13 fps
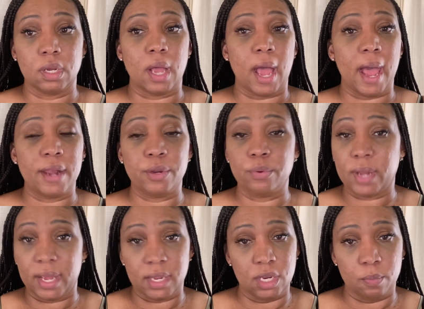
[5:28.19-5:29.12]
I do
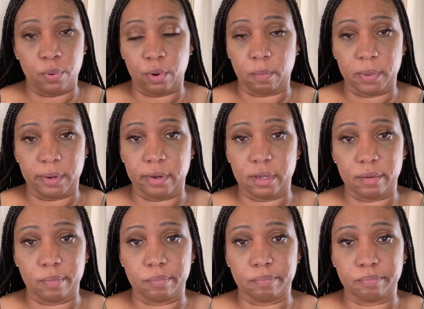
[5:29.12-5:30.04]
not eat pork, period,
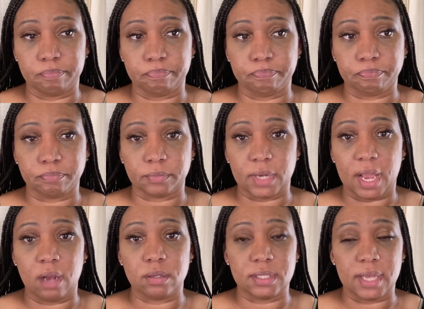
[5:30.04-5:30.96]

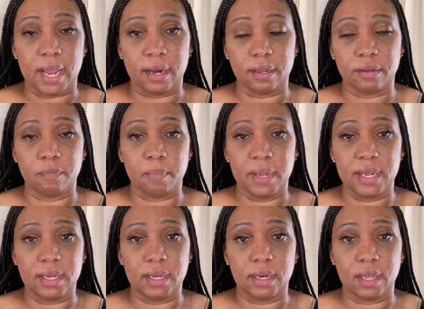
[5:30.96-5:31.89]
outside of
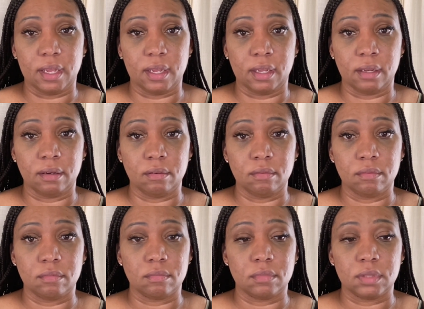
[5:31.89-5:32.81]
bacon and
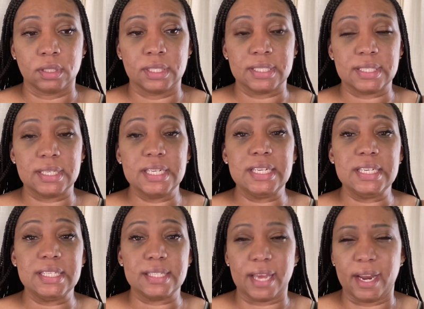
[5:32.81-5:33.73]
the sneaky
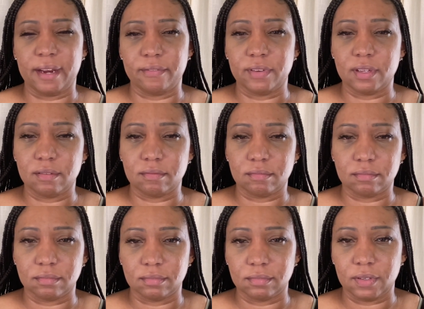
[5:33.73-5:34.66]
side of it.
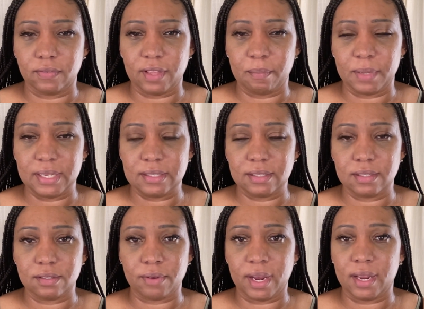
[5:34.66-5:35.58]
If that makes
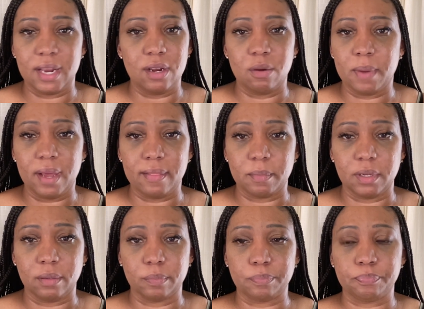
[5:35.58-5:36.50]
sense, right? It don't bother me.
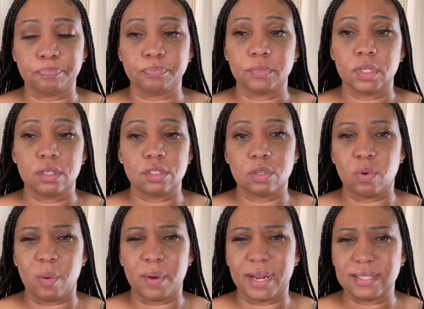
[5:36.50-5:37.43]
So
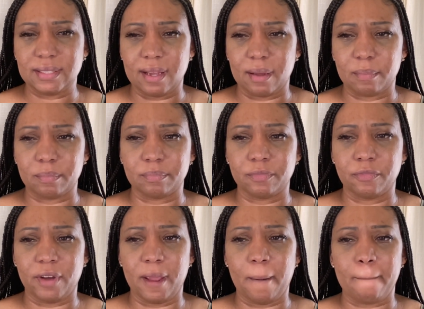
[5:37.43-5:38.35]
why would I stop,
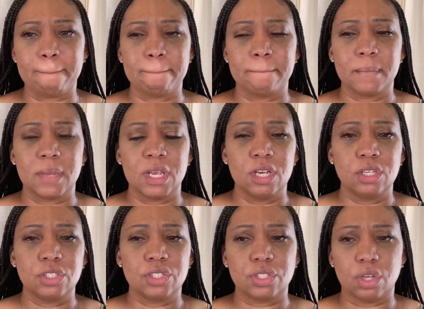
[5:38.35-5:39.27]
right?
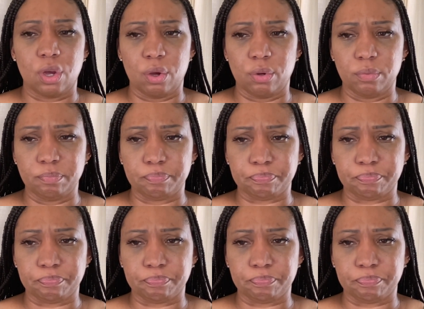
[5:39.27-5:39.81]
So,